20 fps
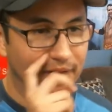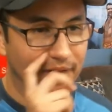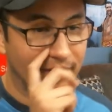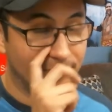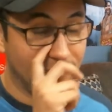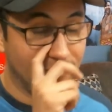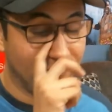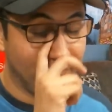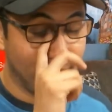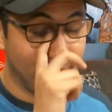I've
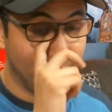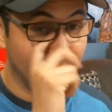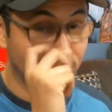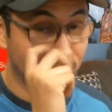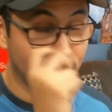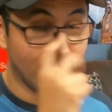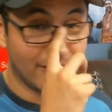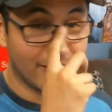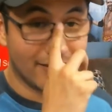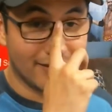been
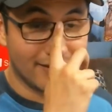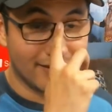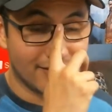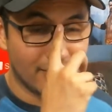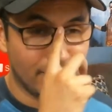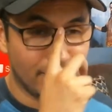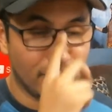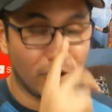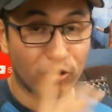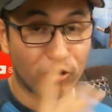familiar with is
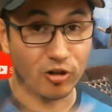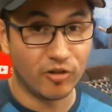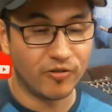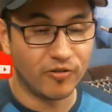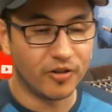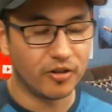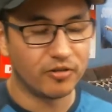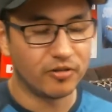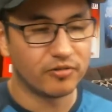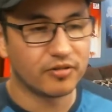the
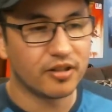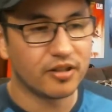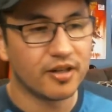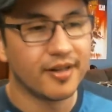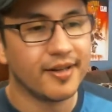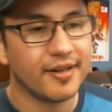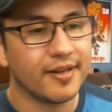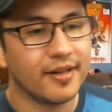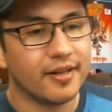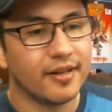Pocophone
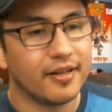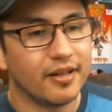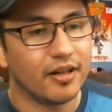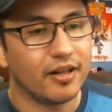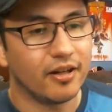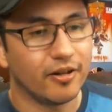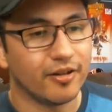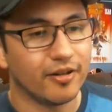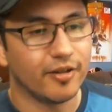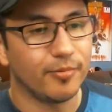
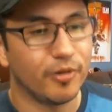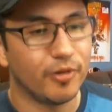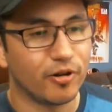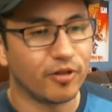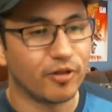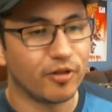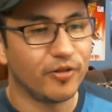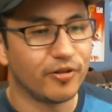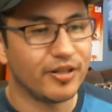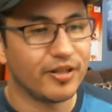or the
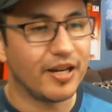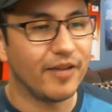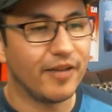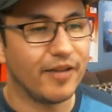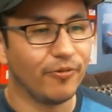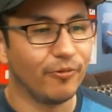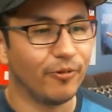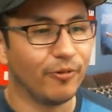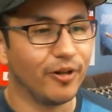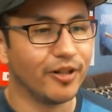Pocophone
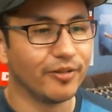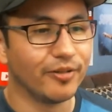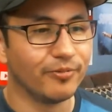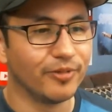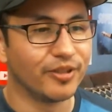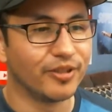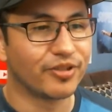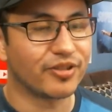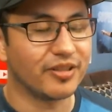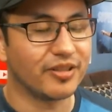F1,
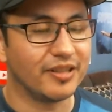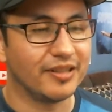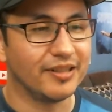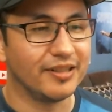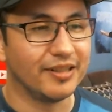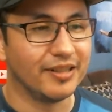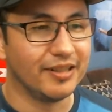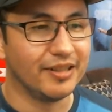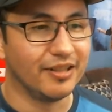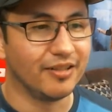which
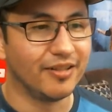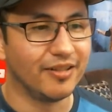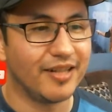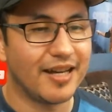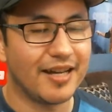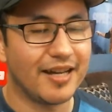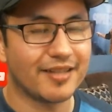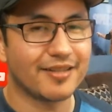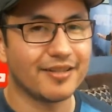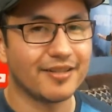you know it
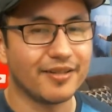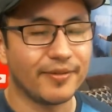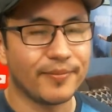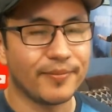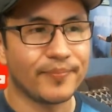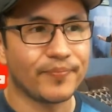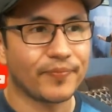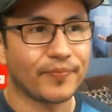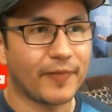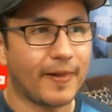hasn't.
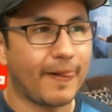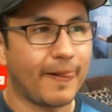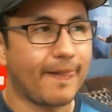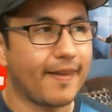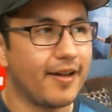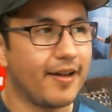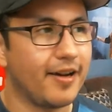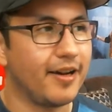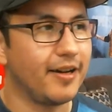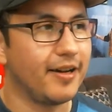
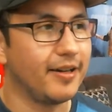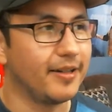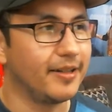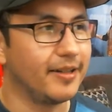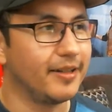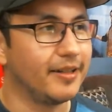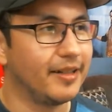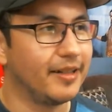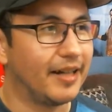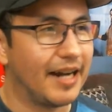
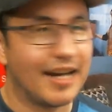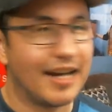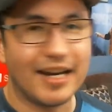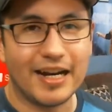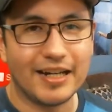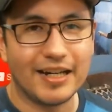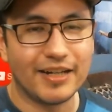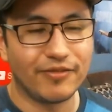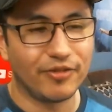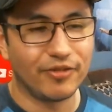
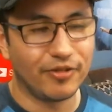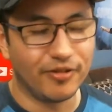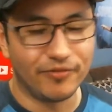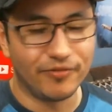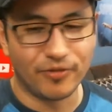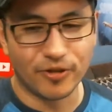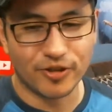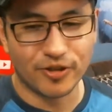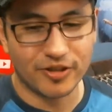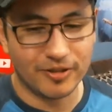I never
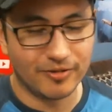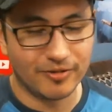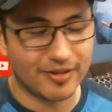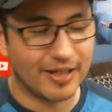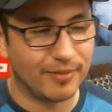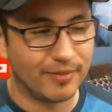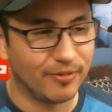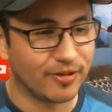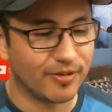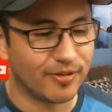unfortunately was
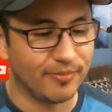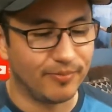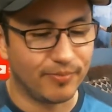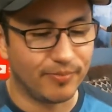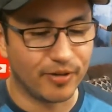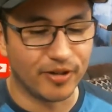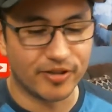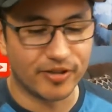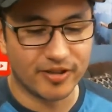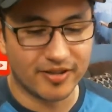able to
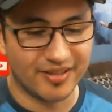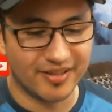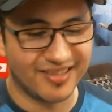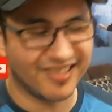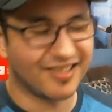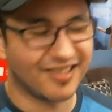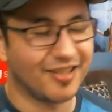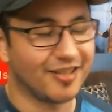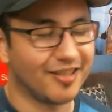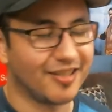purchase it
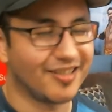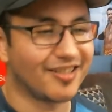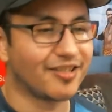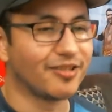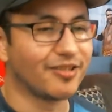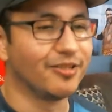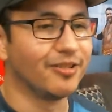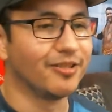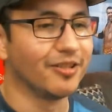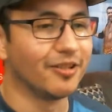just because it's
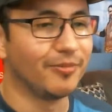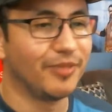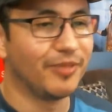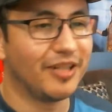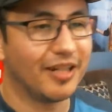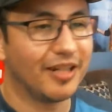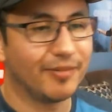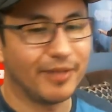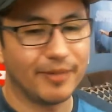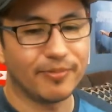still a little bit
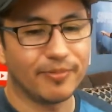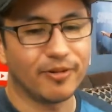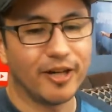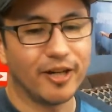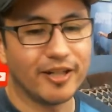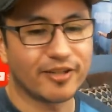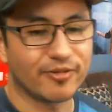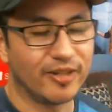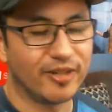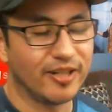out of my
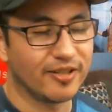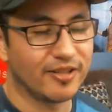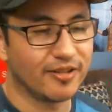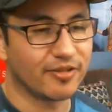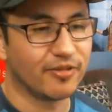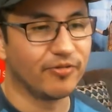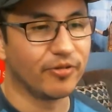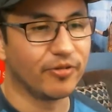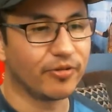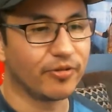price range. It's
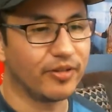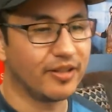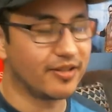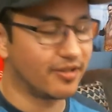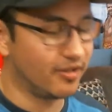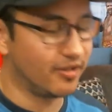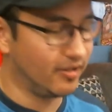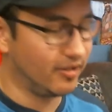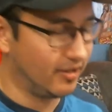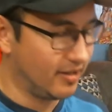
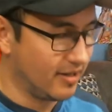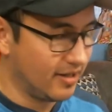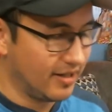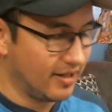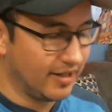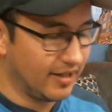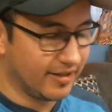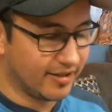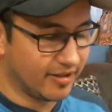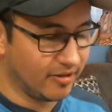
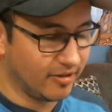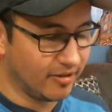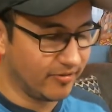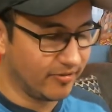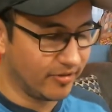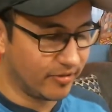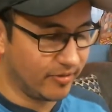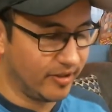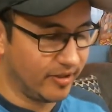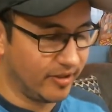still over
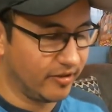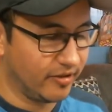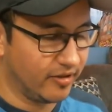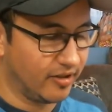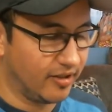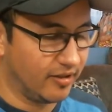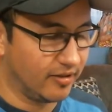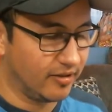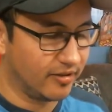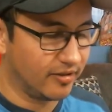
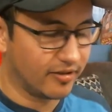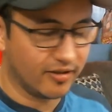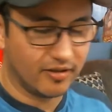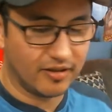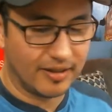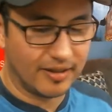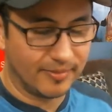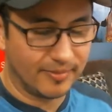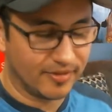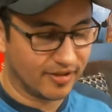$300, so
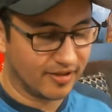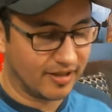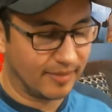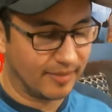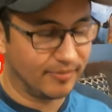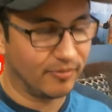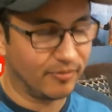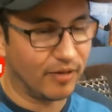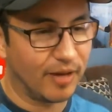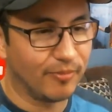
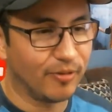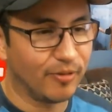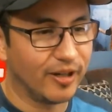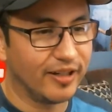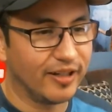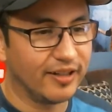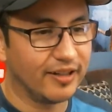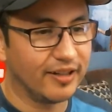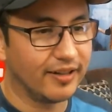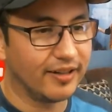I'm
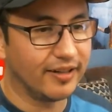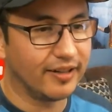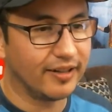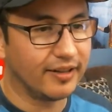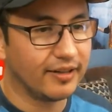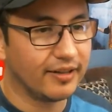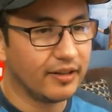waiting on it.